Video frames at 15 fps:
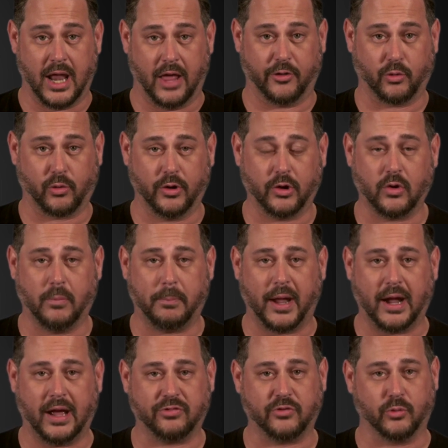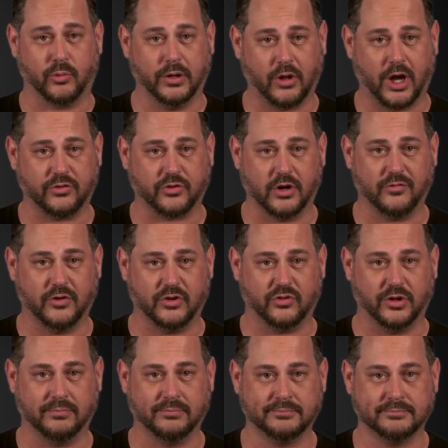Now, the critical path to realize our
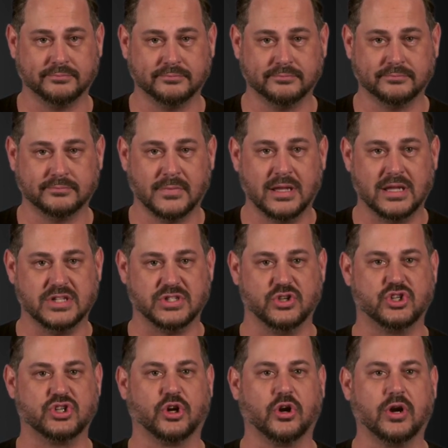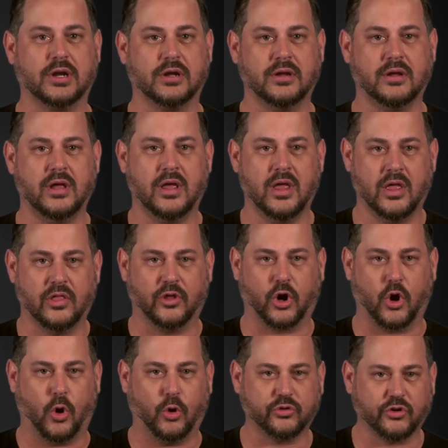vision is ensuring the
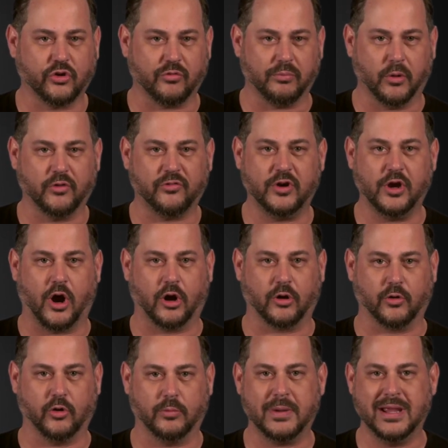culture of Murphy Auto Group